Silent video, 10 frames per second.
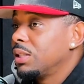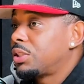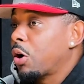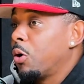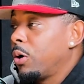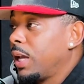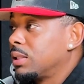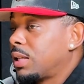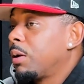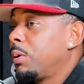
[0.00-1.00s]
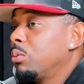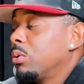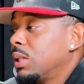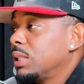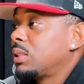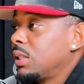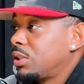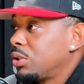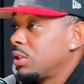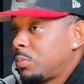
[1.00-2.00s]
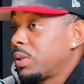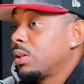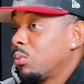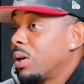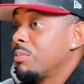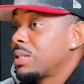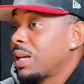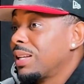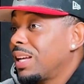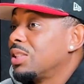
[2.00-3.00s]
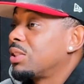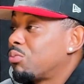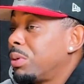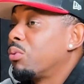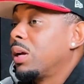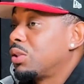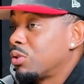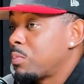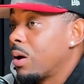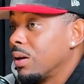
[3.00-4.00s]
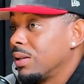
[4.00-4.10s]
So instead of people listening to the spirit of what I'm saying, they just be ready to respond.